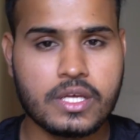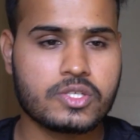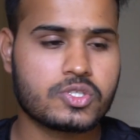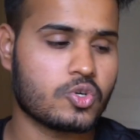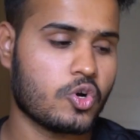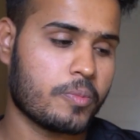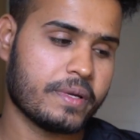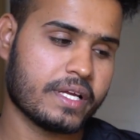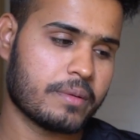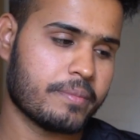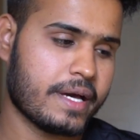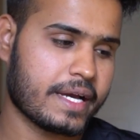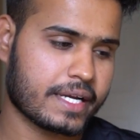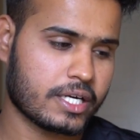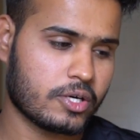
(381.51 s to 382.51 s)
So opening a
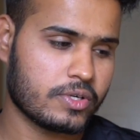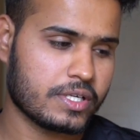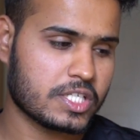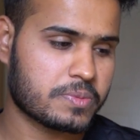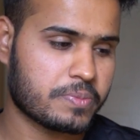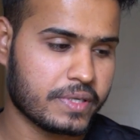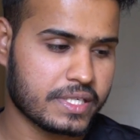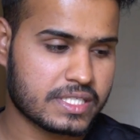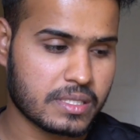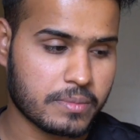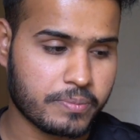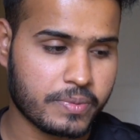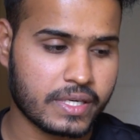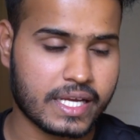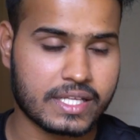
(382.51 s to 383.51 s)
bank account is pretty
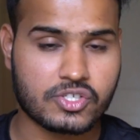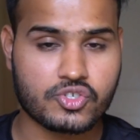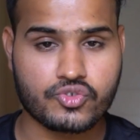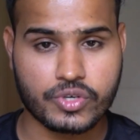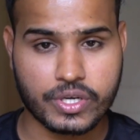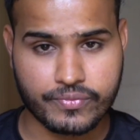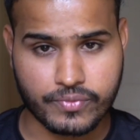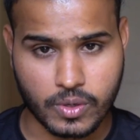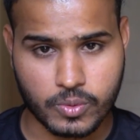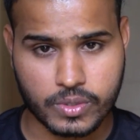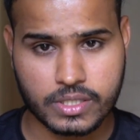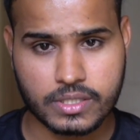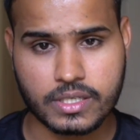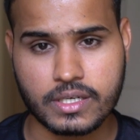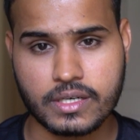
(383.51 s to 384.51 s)
simple and
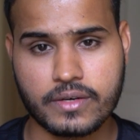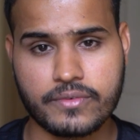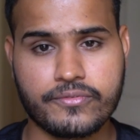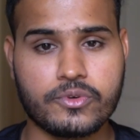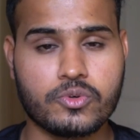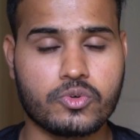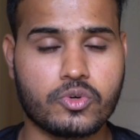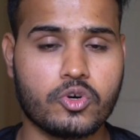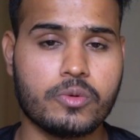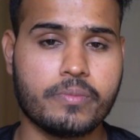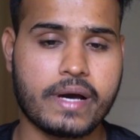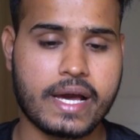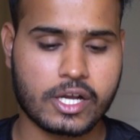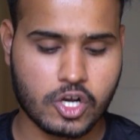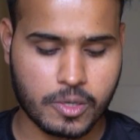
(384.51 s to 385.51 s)
straightforward. A few good
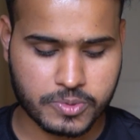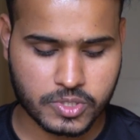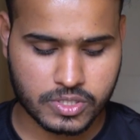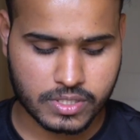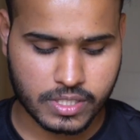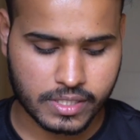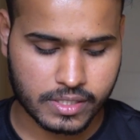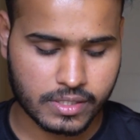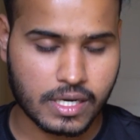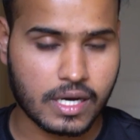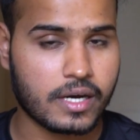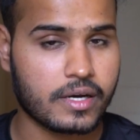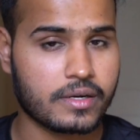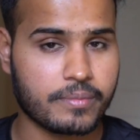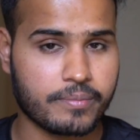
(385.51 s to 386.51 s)
bank options here
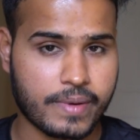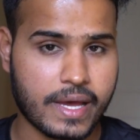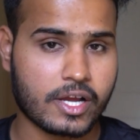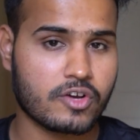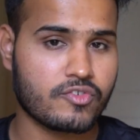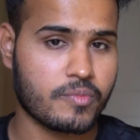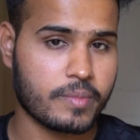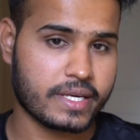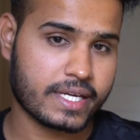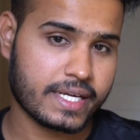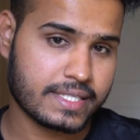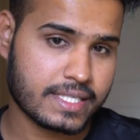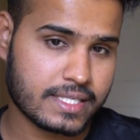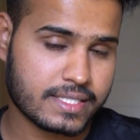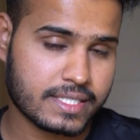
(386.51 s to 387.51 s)
are Bank of America,
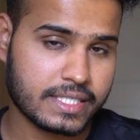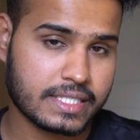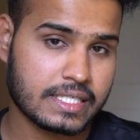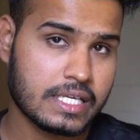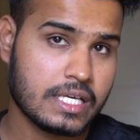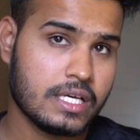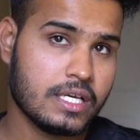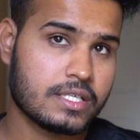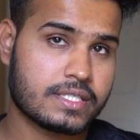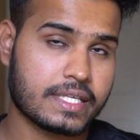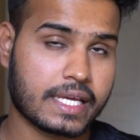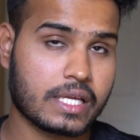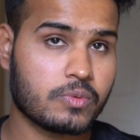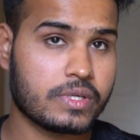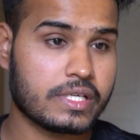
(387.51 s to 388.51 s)
as I said.
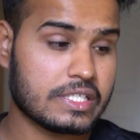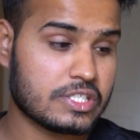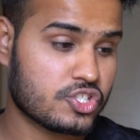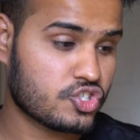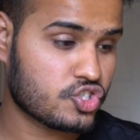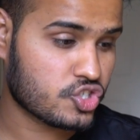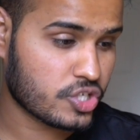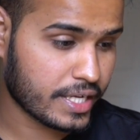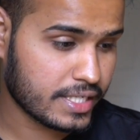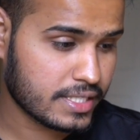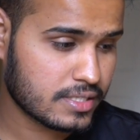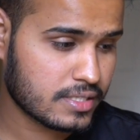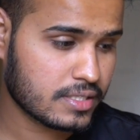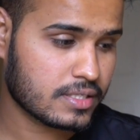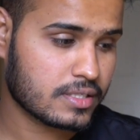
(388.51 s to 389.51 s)
Second one is
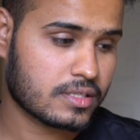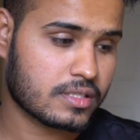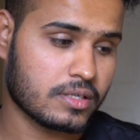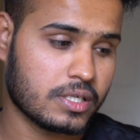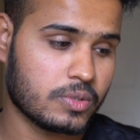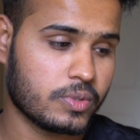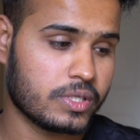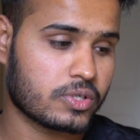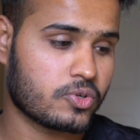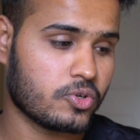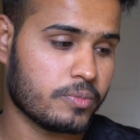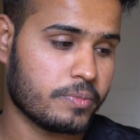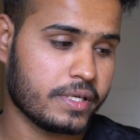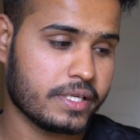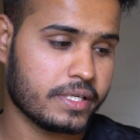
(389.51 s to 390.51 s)
Chase. Third one
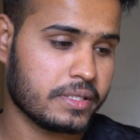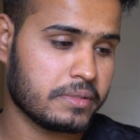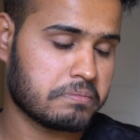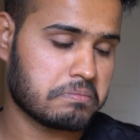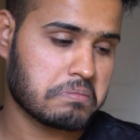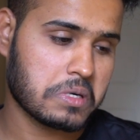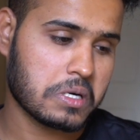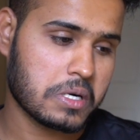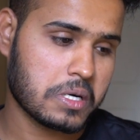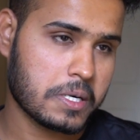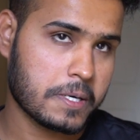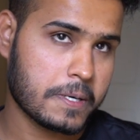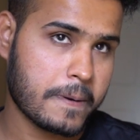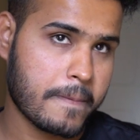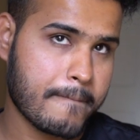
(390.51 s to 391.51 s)
could be
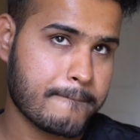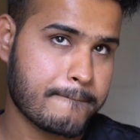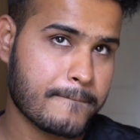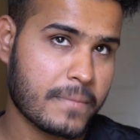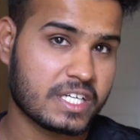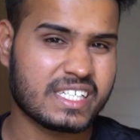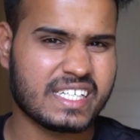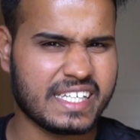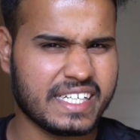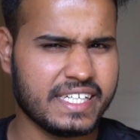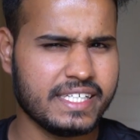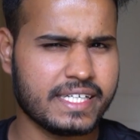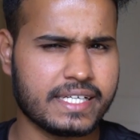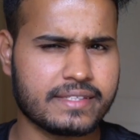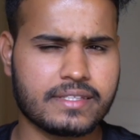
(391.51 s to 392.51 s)

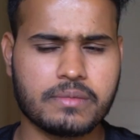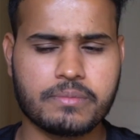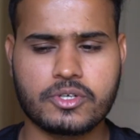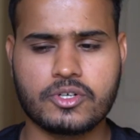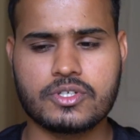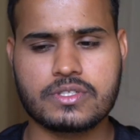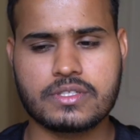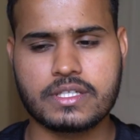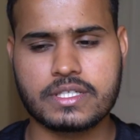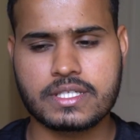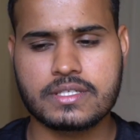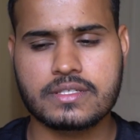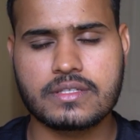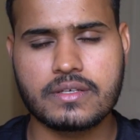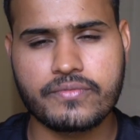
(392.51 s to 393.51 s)
TD, I think, because
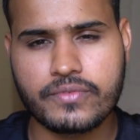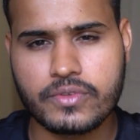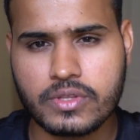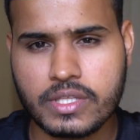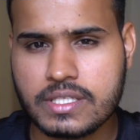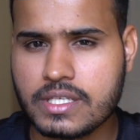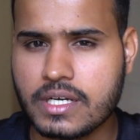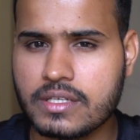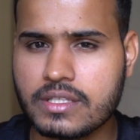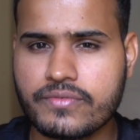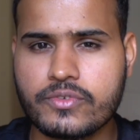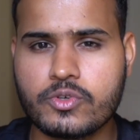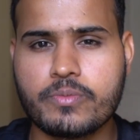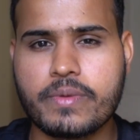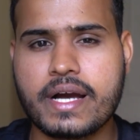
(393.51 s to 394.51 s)
these are the
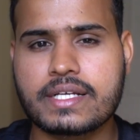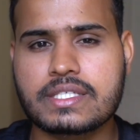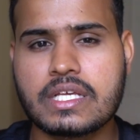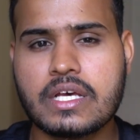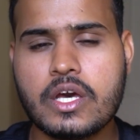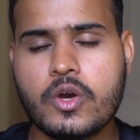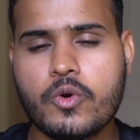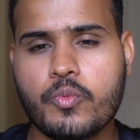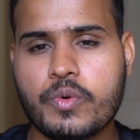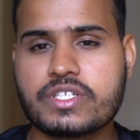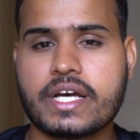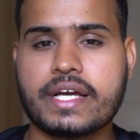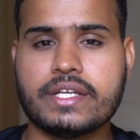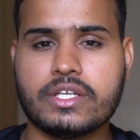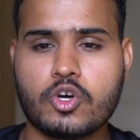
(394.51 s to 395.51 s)
few banks which
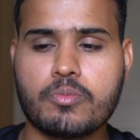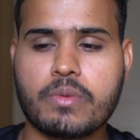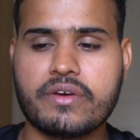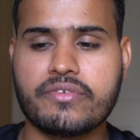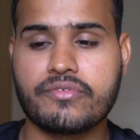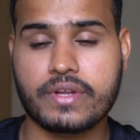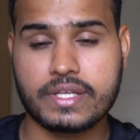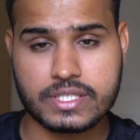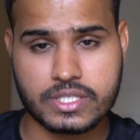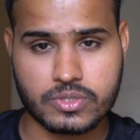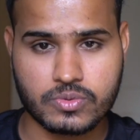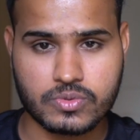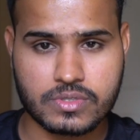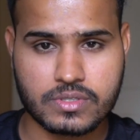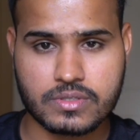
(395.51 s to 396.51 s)
I know my friends
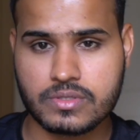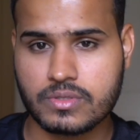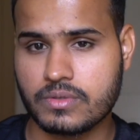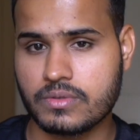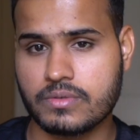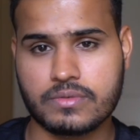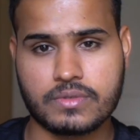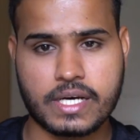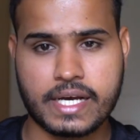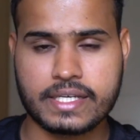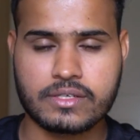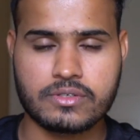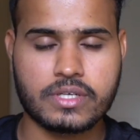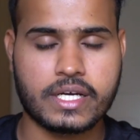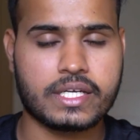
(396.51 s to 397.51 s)
use, so I
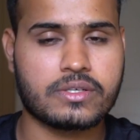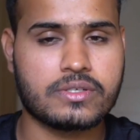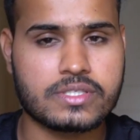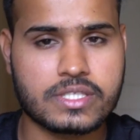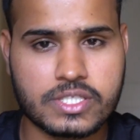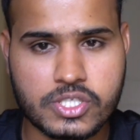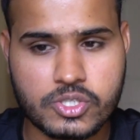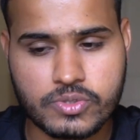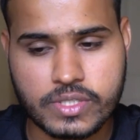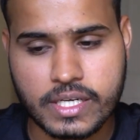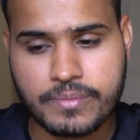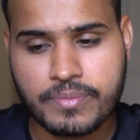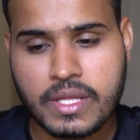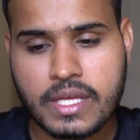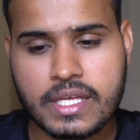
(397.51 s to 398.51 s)
could suggest you that.